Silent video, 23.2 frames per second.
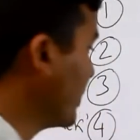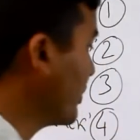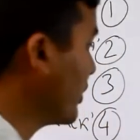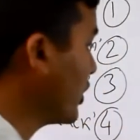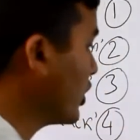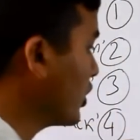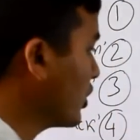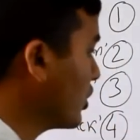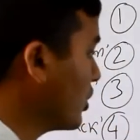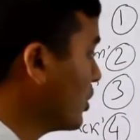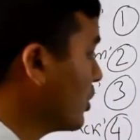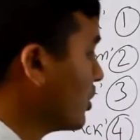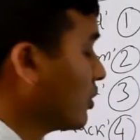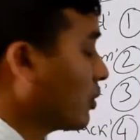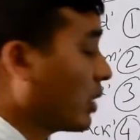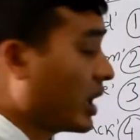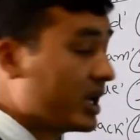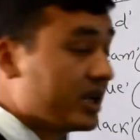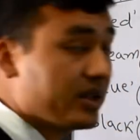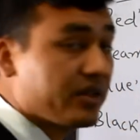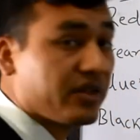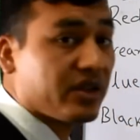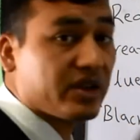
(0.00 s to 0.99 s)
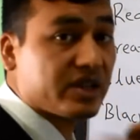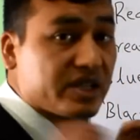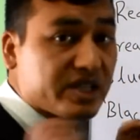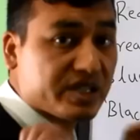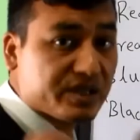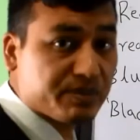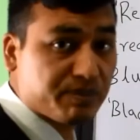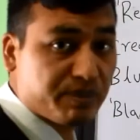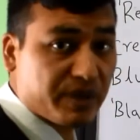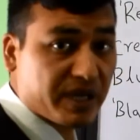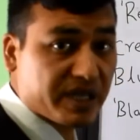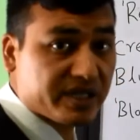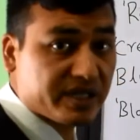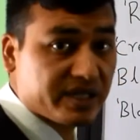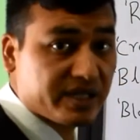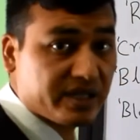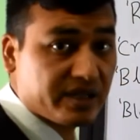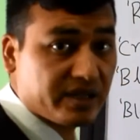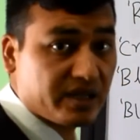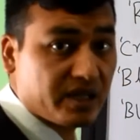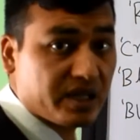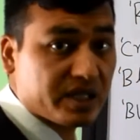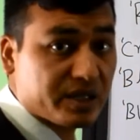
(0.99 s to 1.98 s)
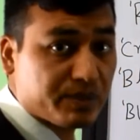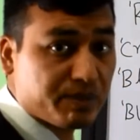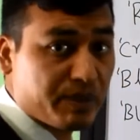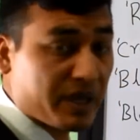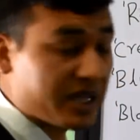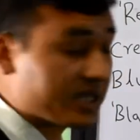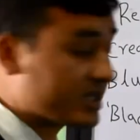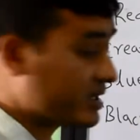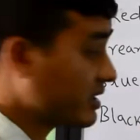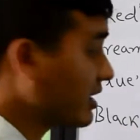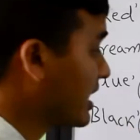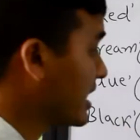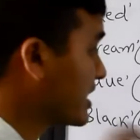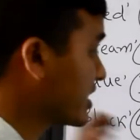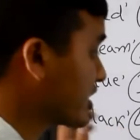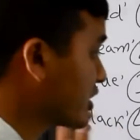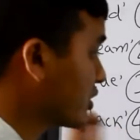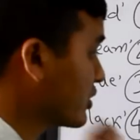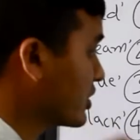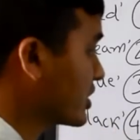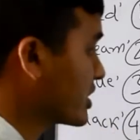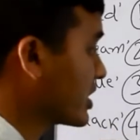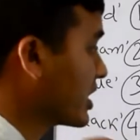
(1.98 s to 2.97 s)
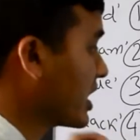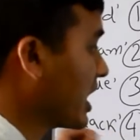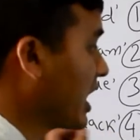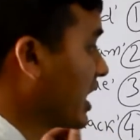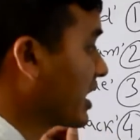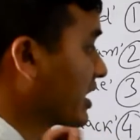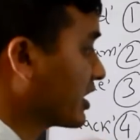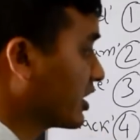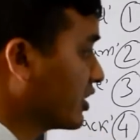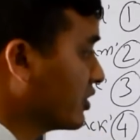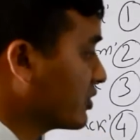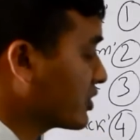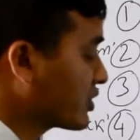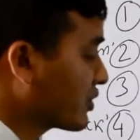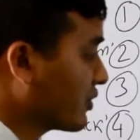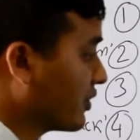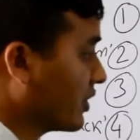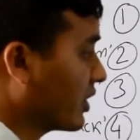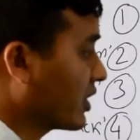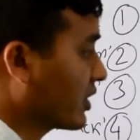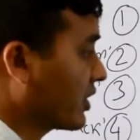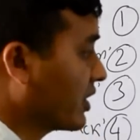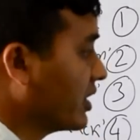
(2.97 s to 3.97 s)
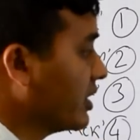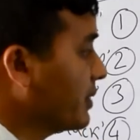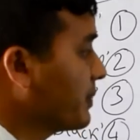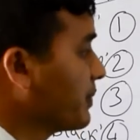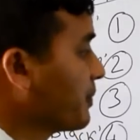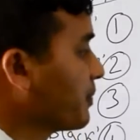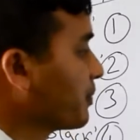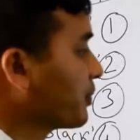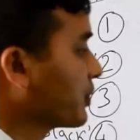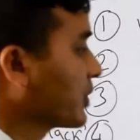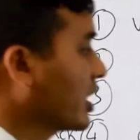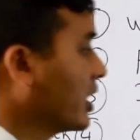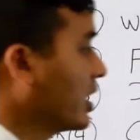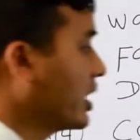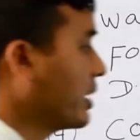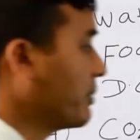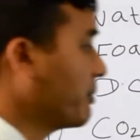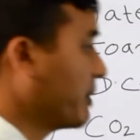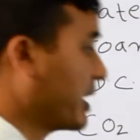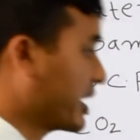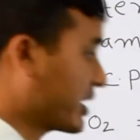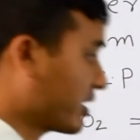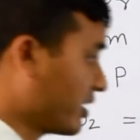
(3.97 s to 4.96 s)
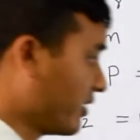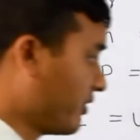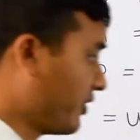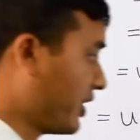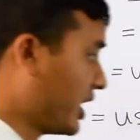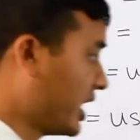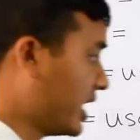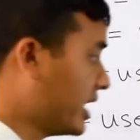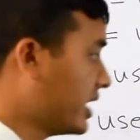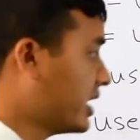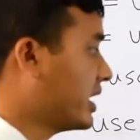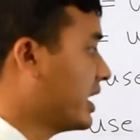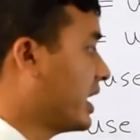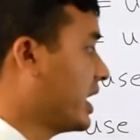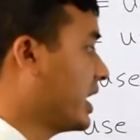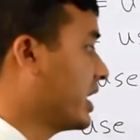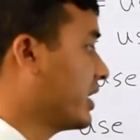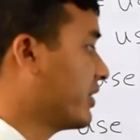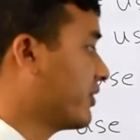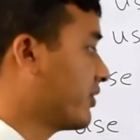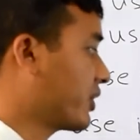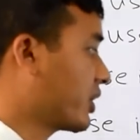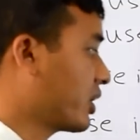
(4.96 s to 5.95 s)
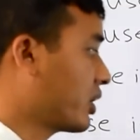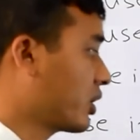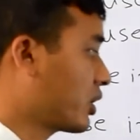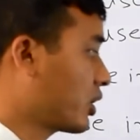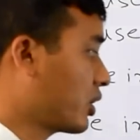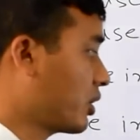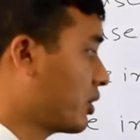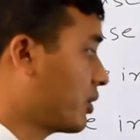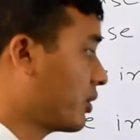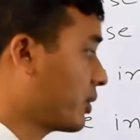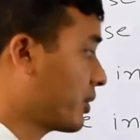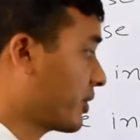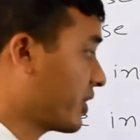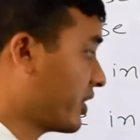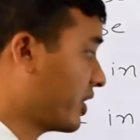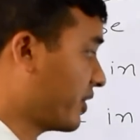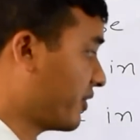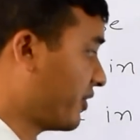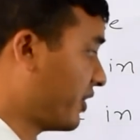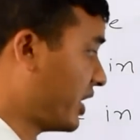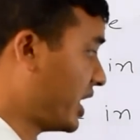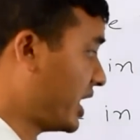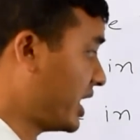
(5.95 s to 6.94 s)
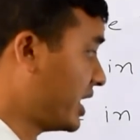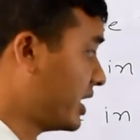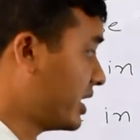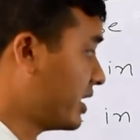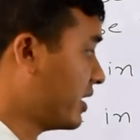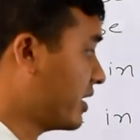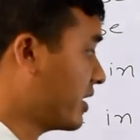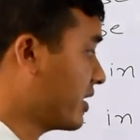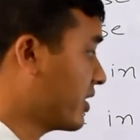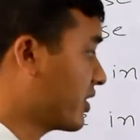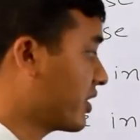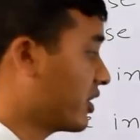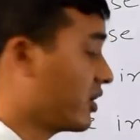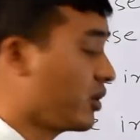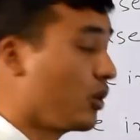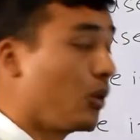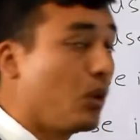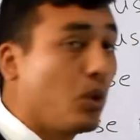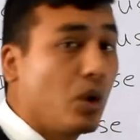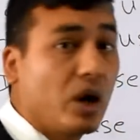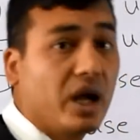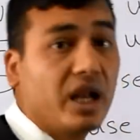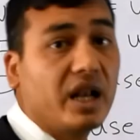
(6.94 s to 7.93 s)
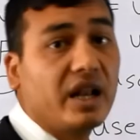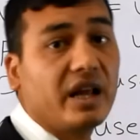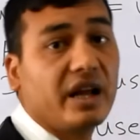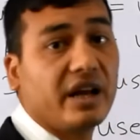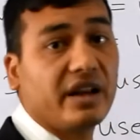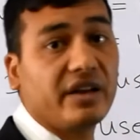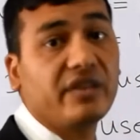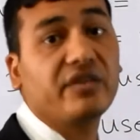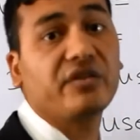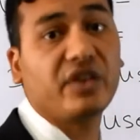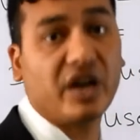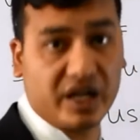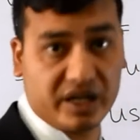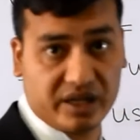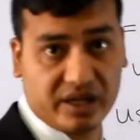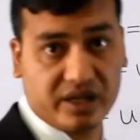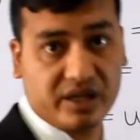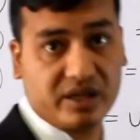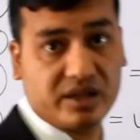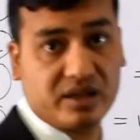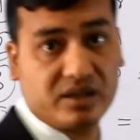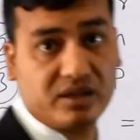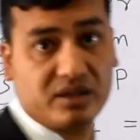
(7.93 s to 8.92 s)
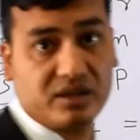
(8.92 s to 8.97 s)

people know only the special extinguisher are used for the metal fire and for the fire in the oil and fat.